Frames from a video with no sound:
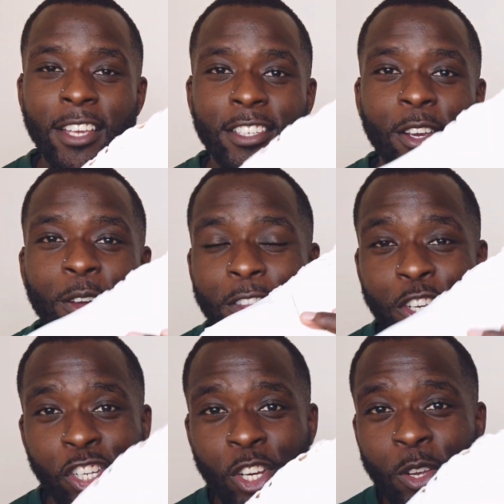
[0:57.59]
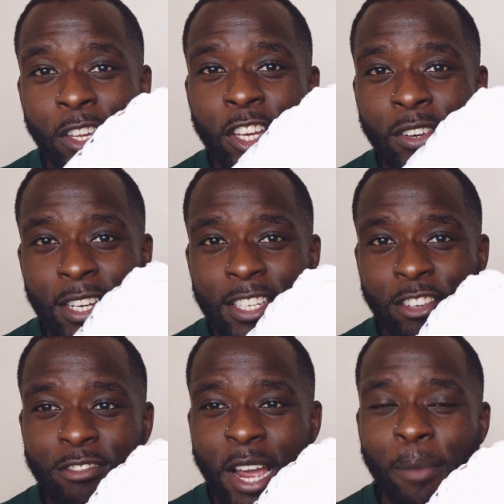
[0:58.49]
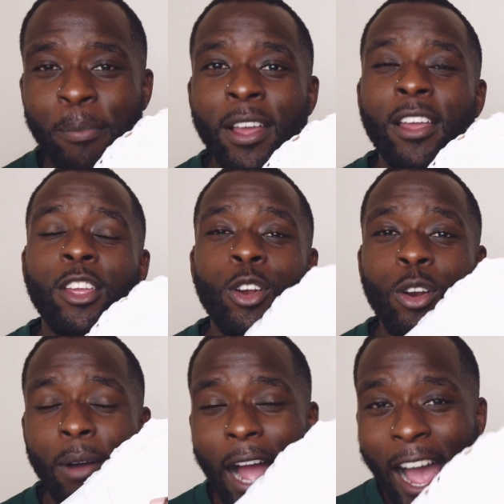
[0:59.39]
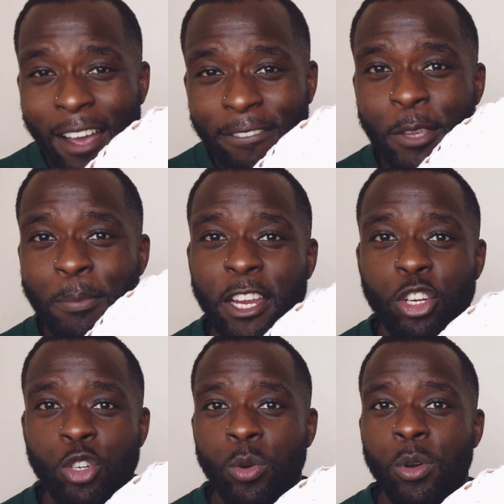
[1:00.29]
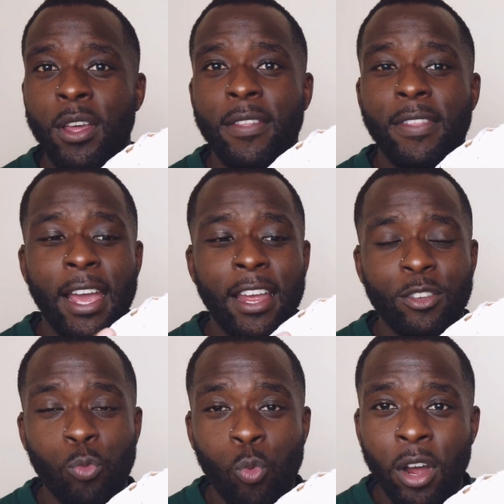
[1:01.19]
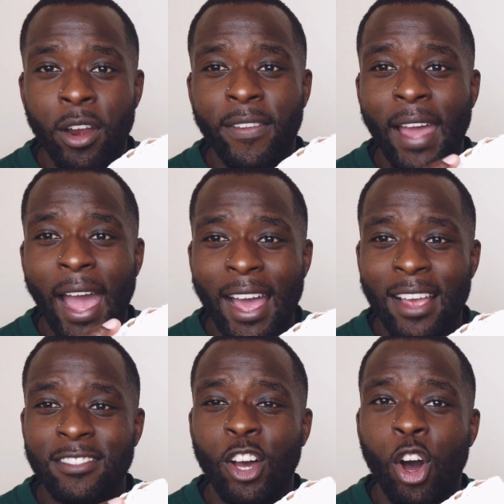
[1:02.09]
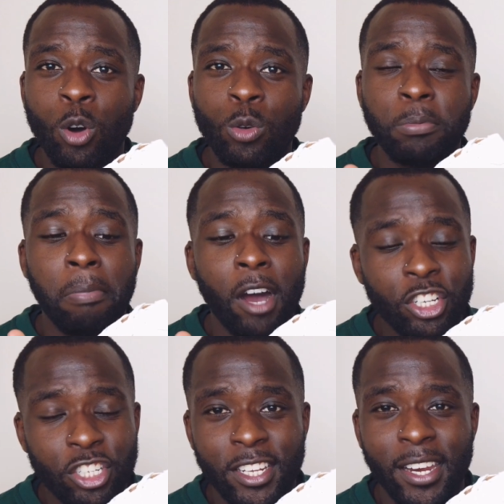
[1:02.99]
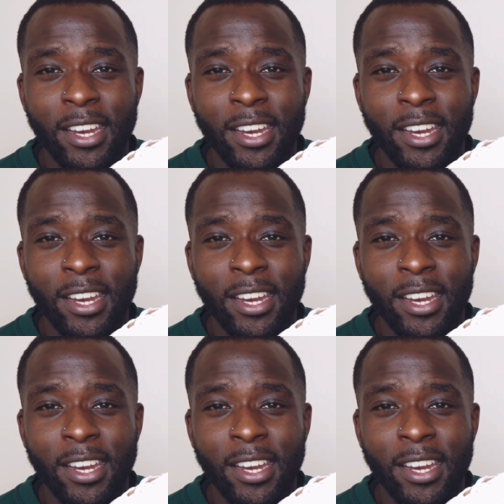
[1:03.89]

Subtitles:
So the shoe that you need to grab, you have to make sure that it's one that has the holes punched